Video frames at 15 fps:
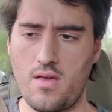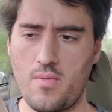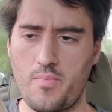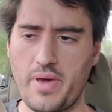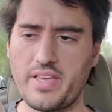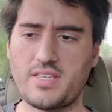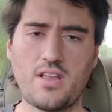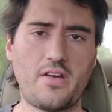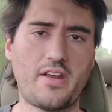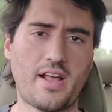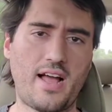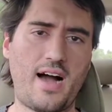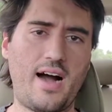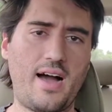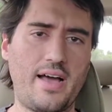based on a
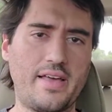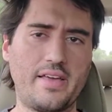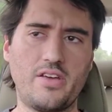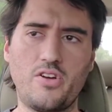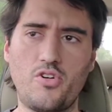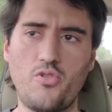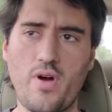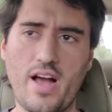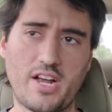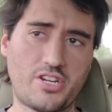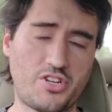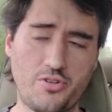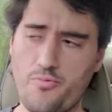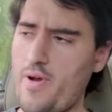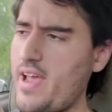guy who
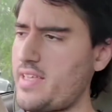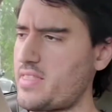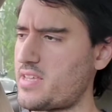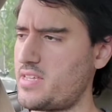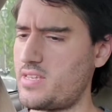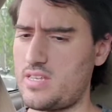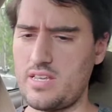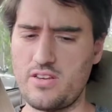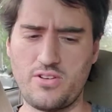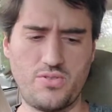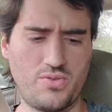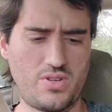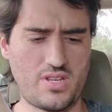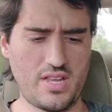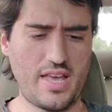actually ran the
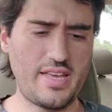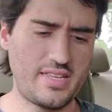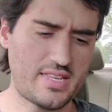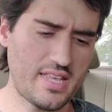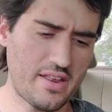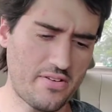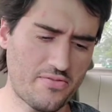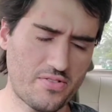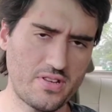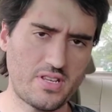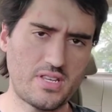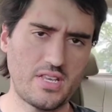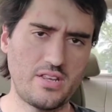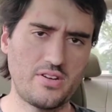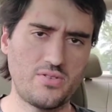casinos, a set of
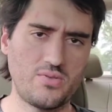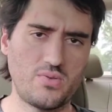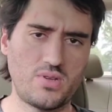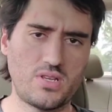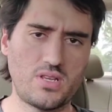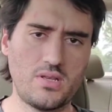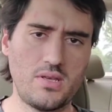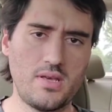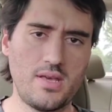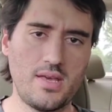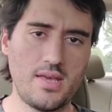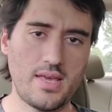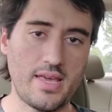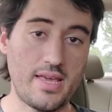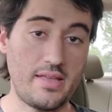casinos
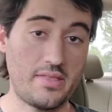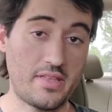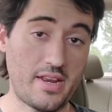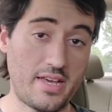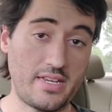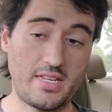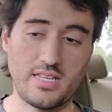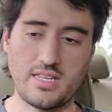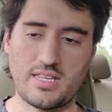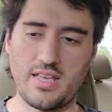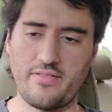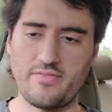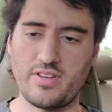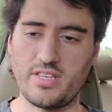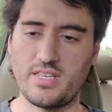in the
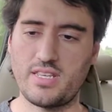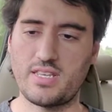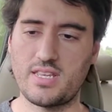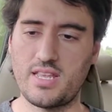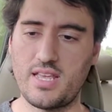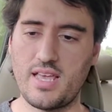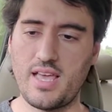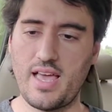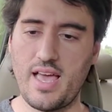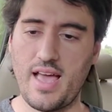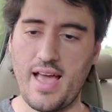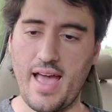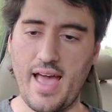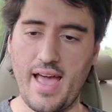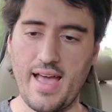1970s.
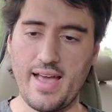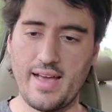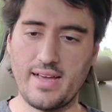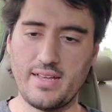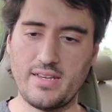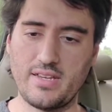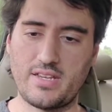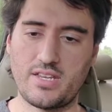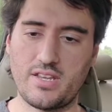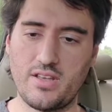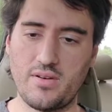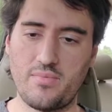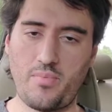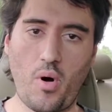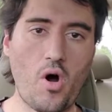And
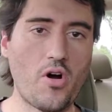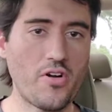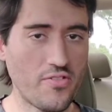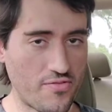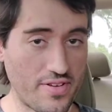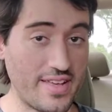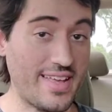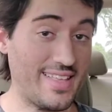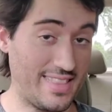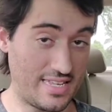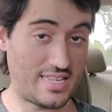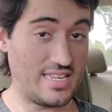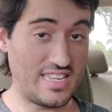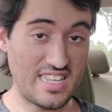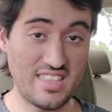part of it, and
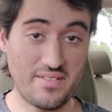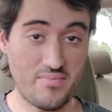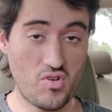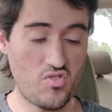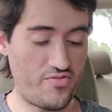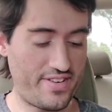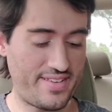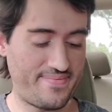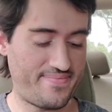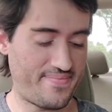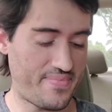this is in the movie,